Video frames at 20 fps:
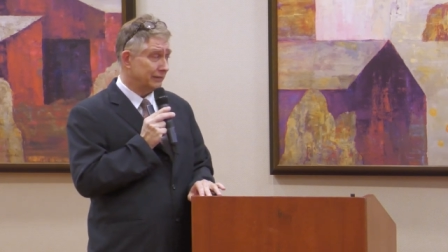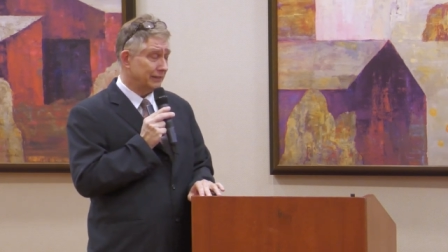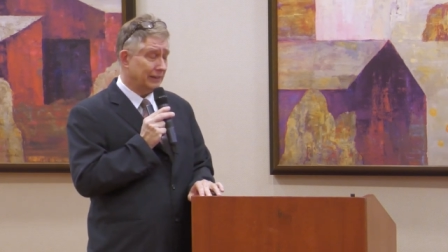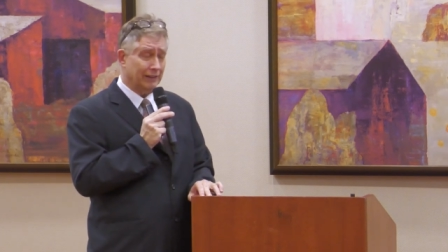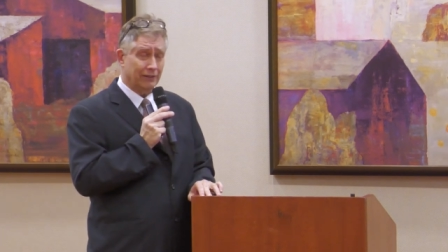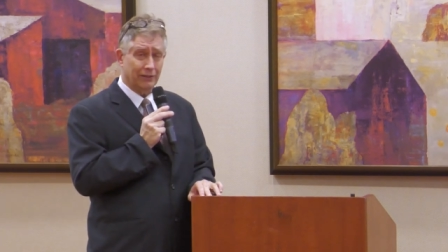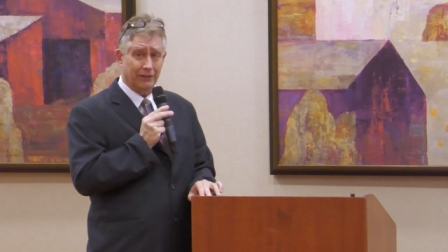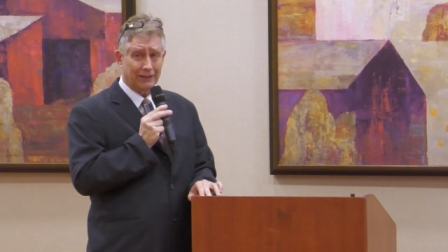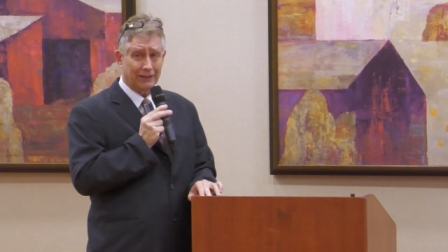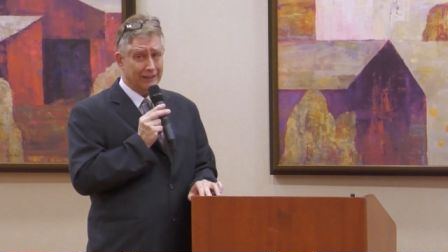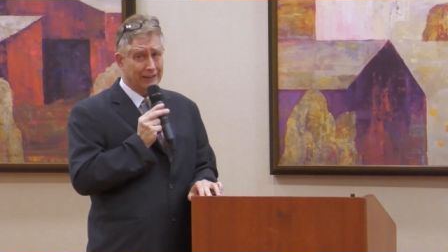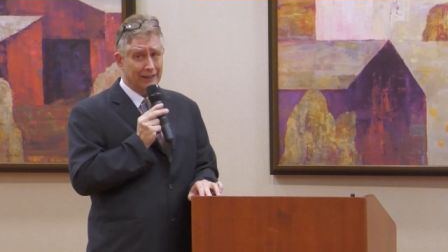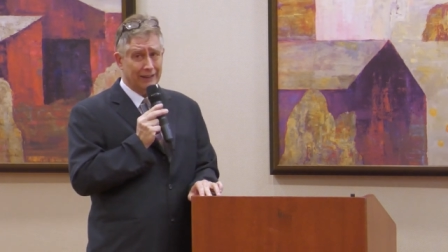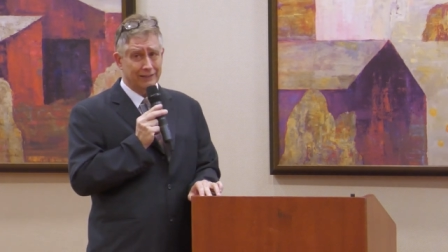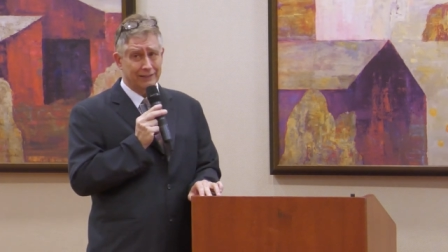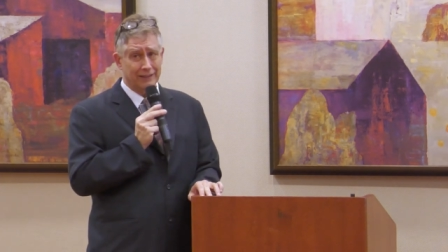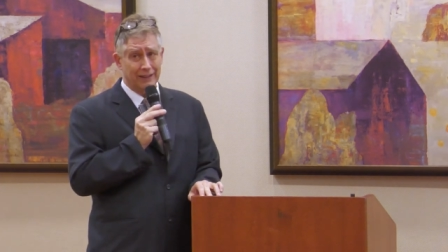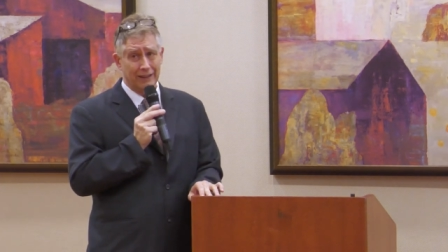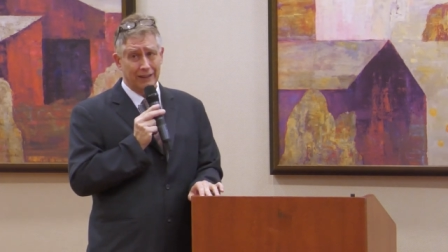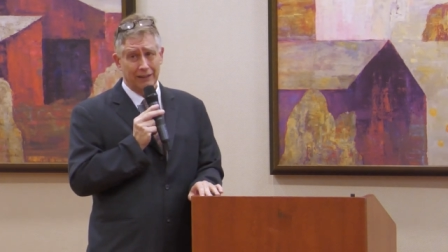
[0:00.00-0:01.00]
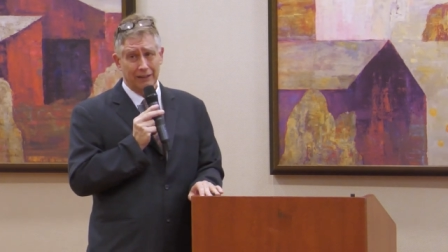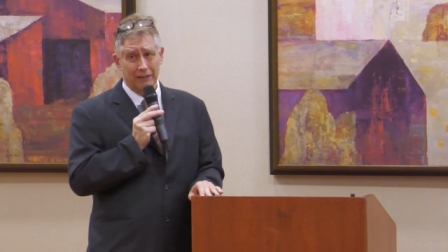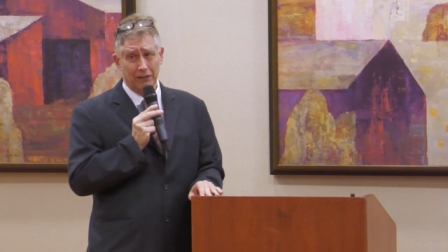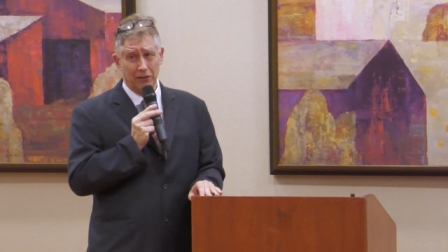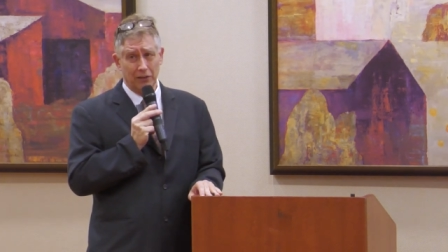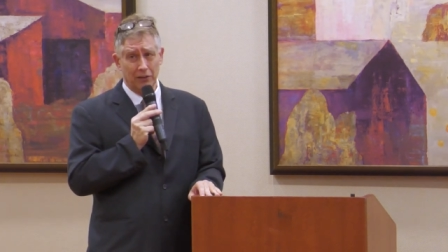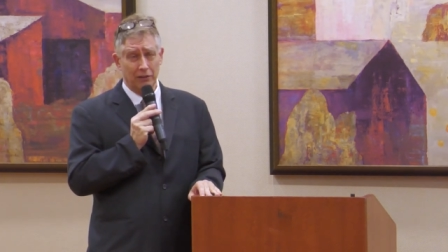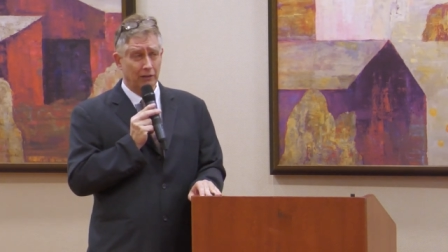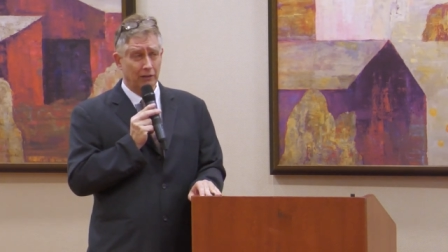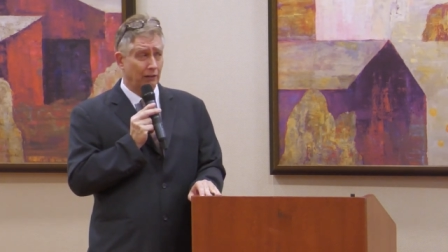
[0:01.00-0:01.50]
that are in testing
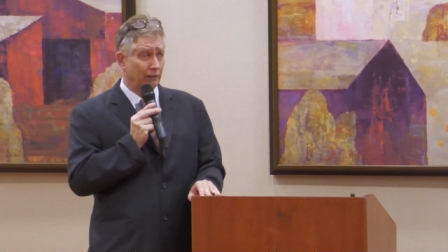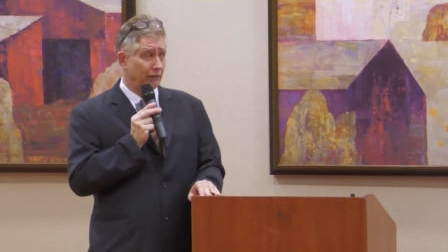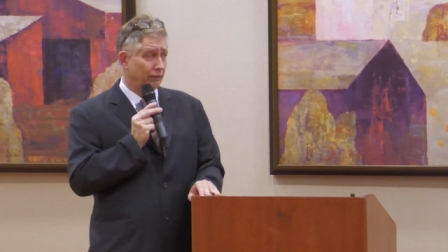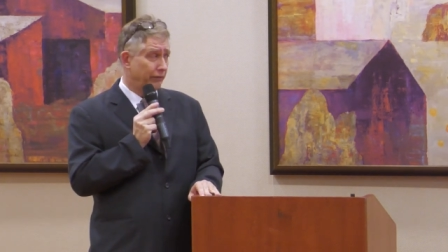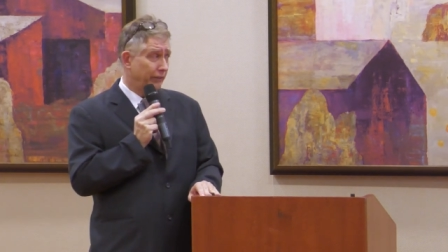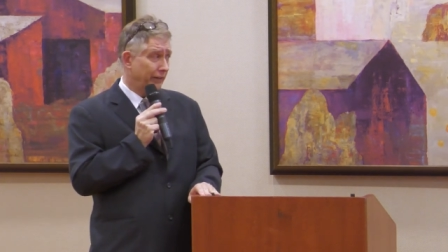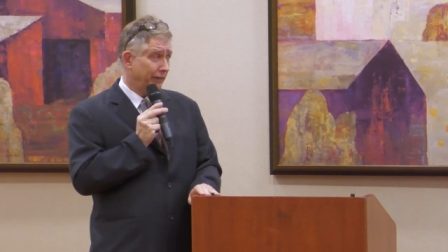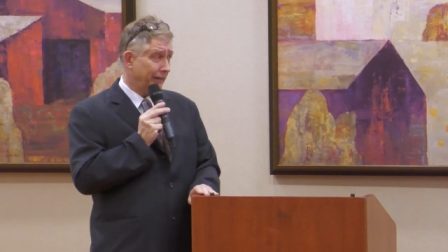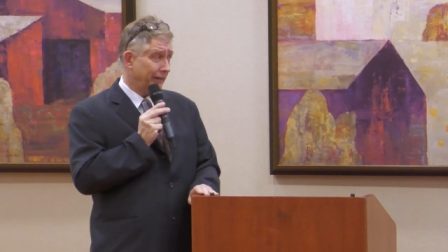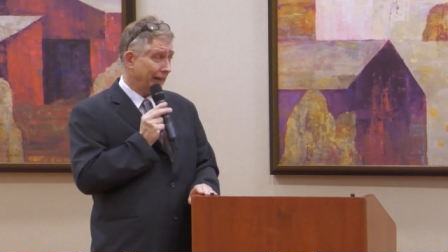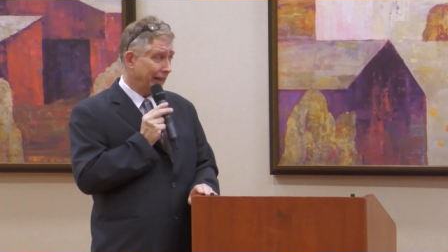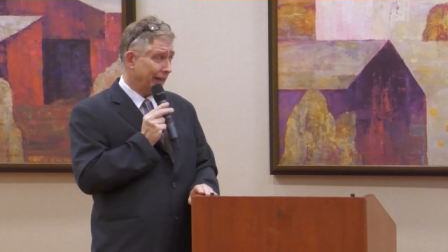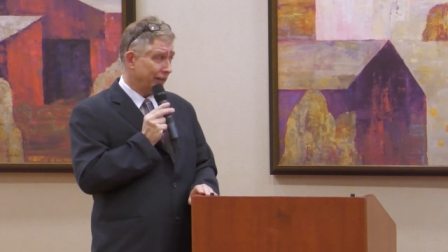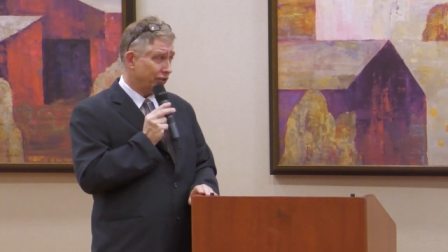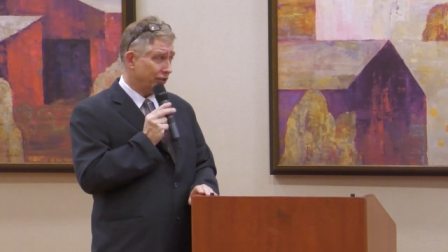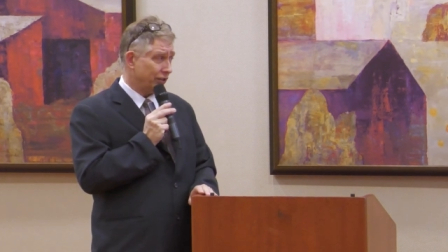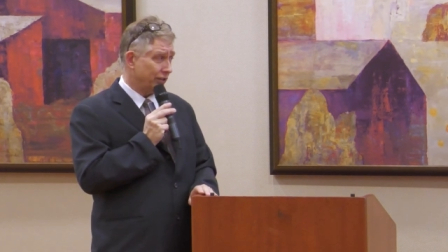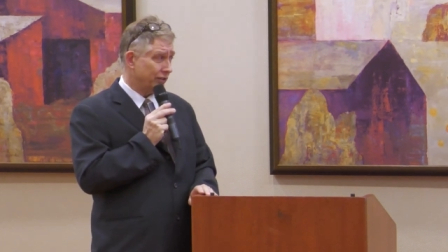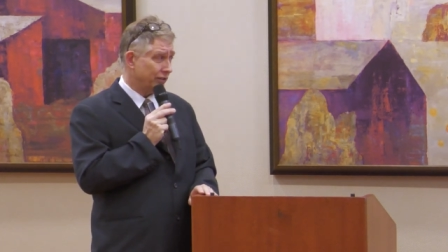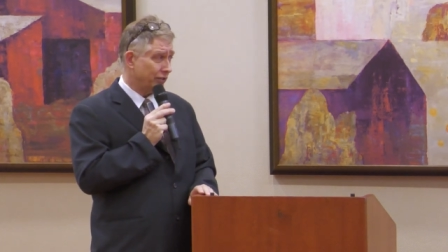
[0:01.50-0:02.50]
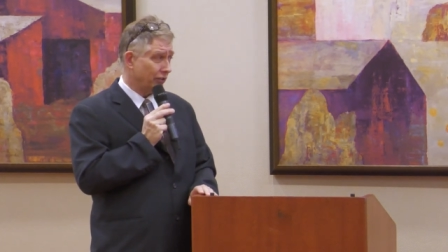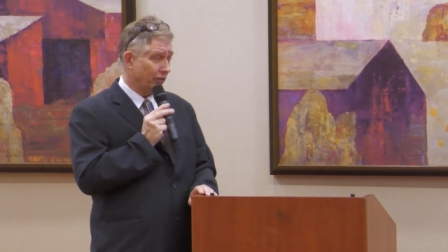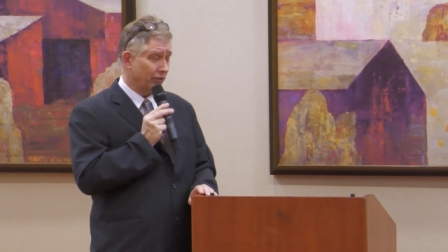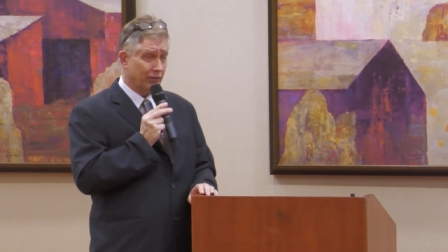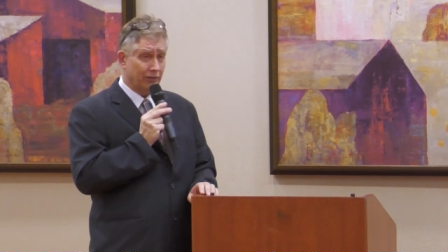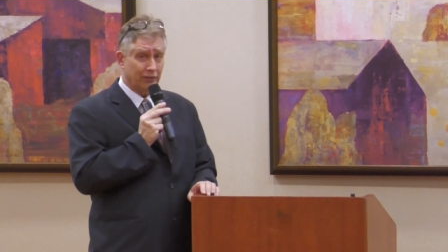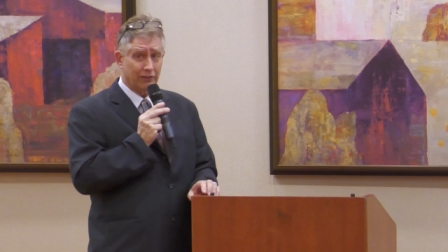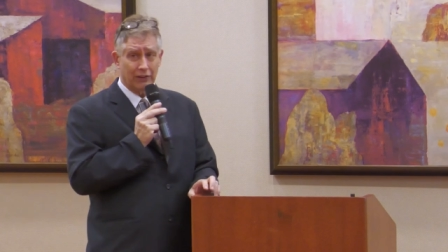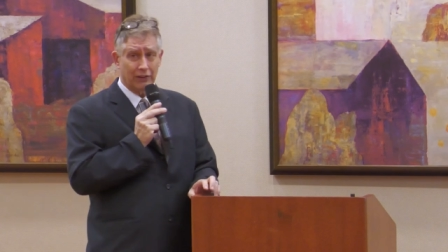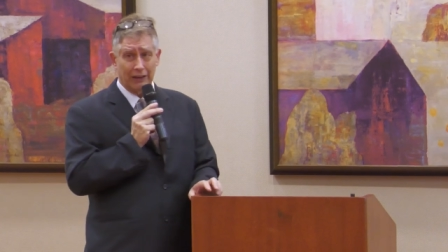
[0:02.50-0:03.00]
are, are variations
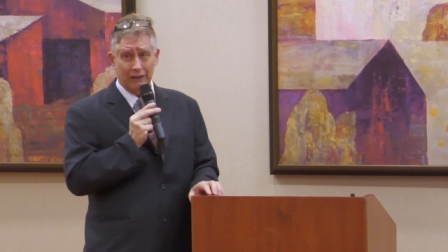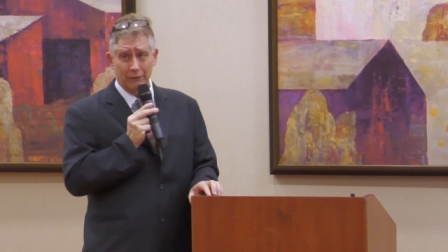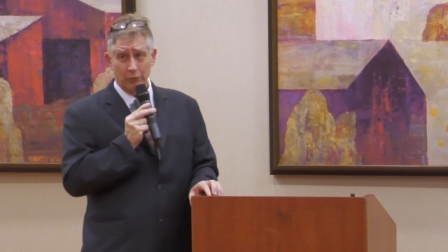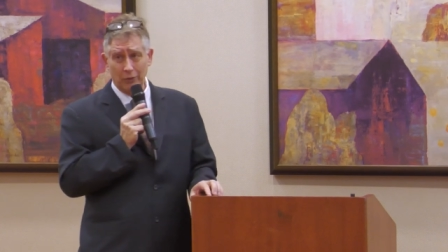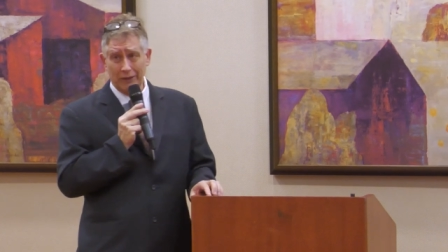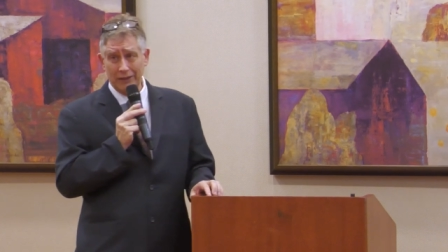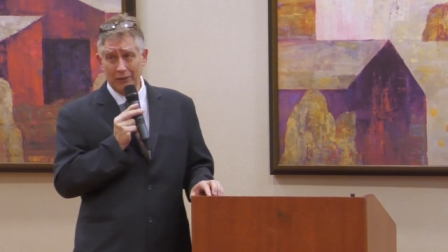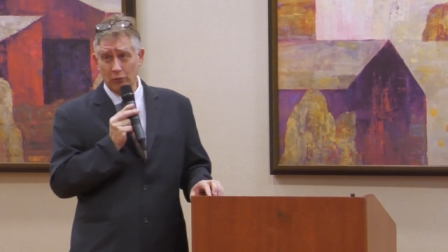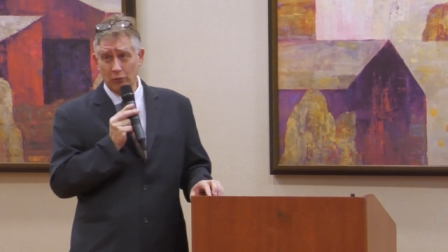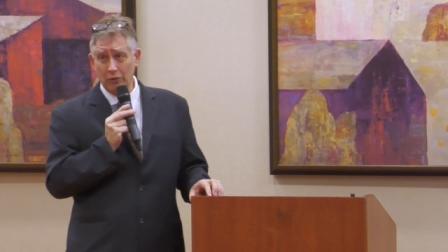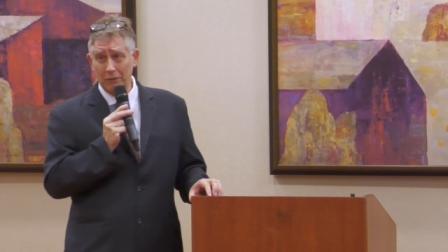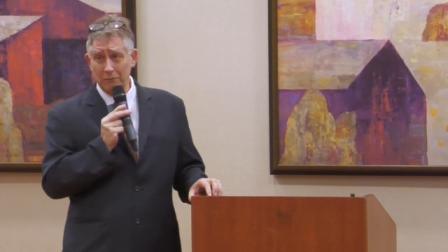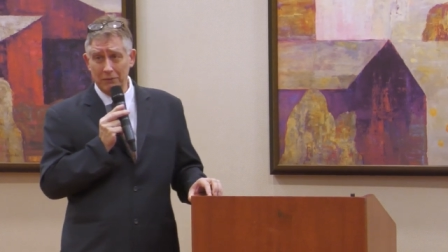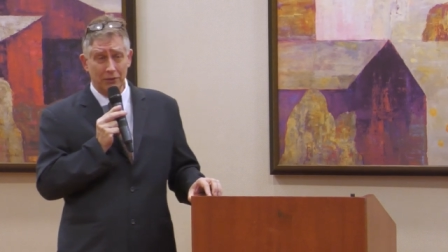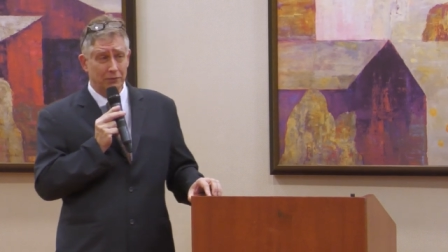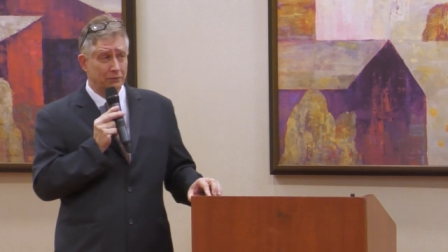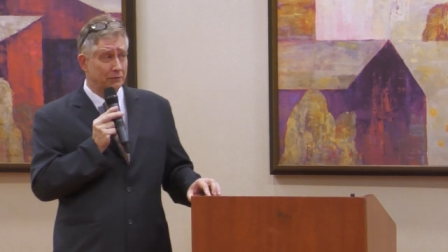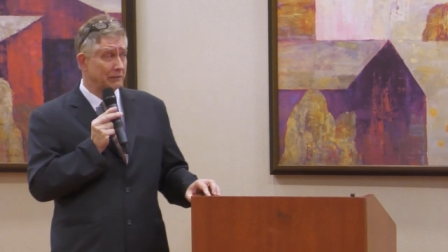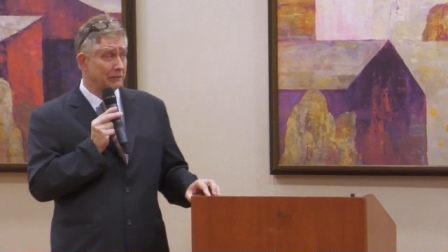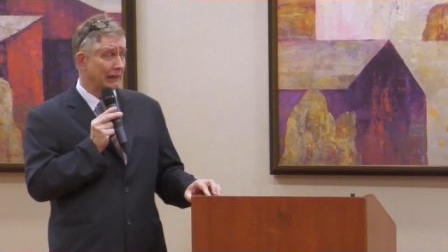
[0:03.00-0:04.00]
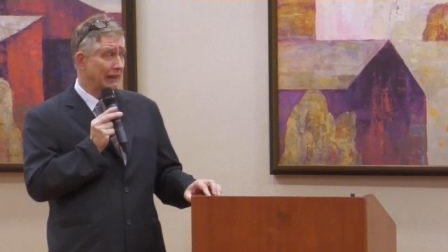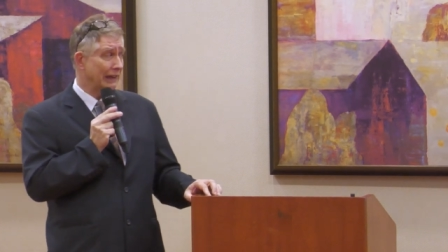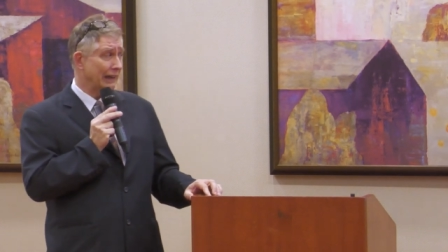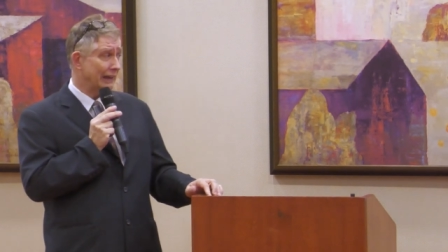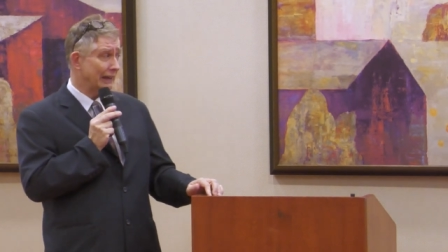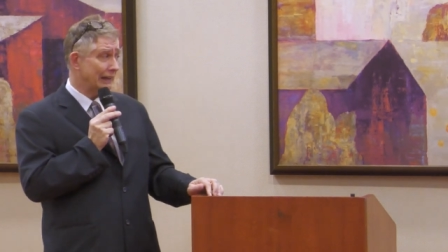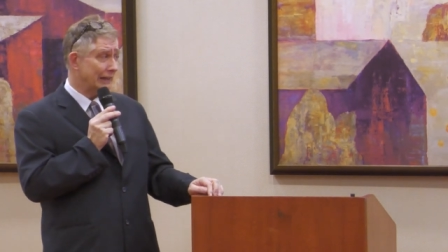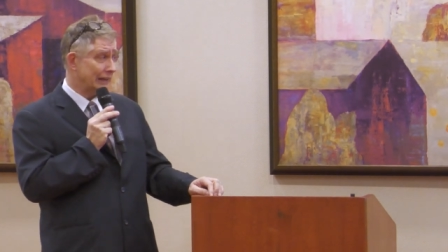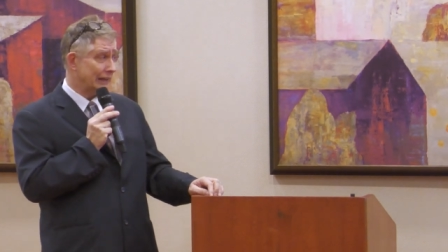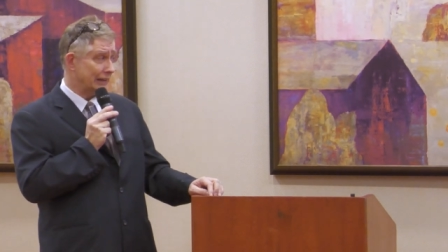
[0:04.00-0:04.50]
on thyroid hormone
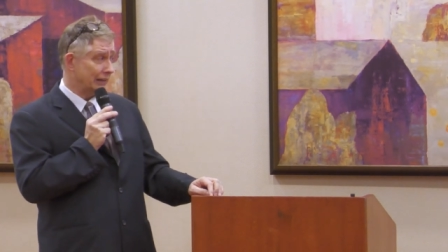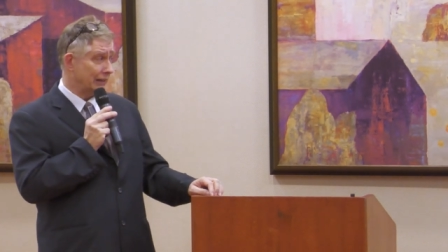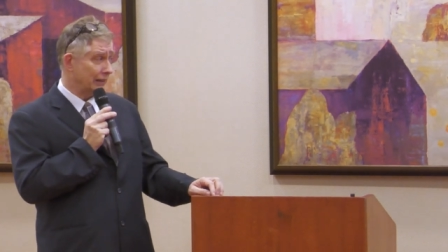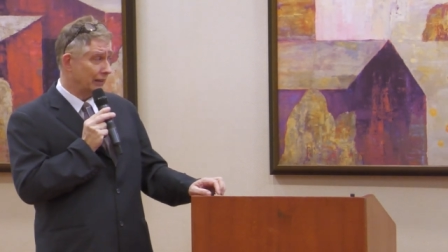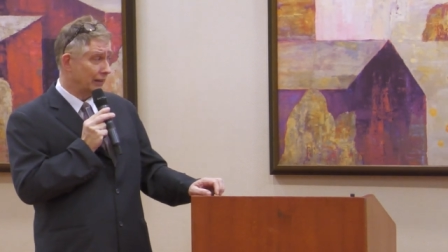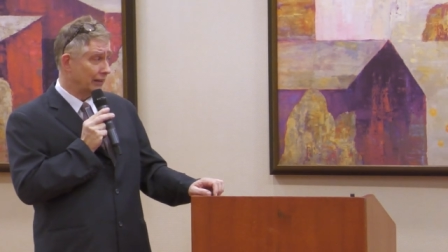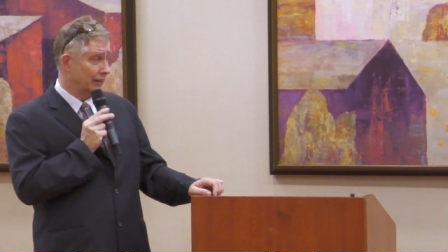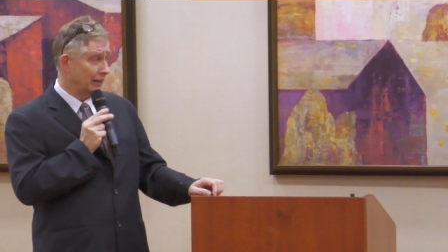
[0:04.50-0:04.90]
and